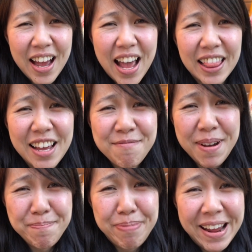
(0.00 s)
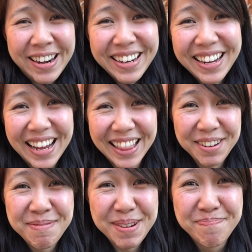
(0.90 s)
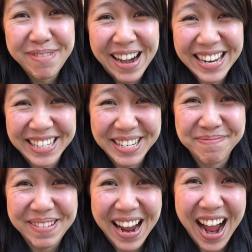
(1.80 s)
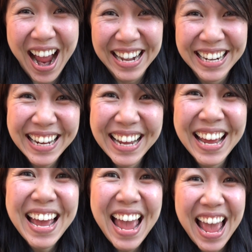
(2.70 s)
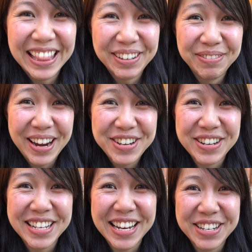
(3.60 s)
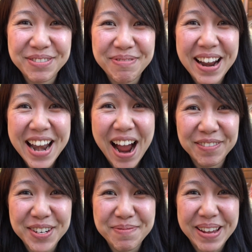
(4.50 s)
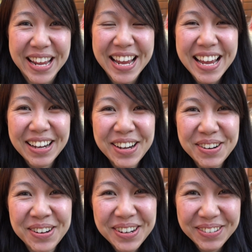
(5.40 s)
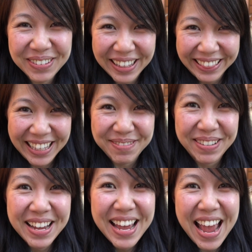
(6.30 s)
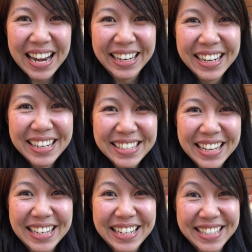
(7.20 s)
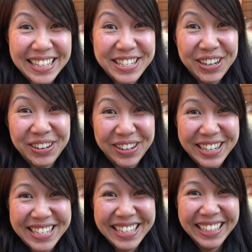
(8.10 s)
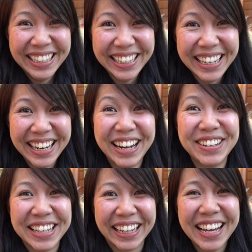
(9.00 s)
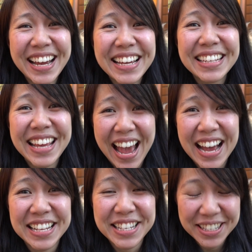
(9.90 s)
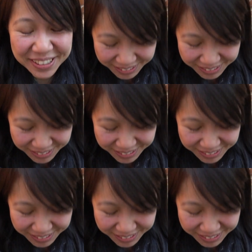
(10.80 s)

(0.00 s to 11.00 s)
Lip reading: I left my braces behind, and the waitress had to run after me with them and say, "This is yours." And I was like, "Yes."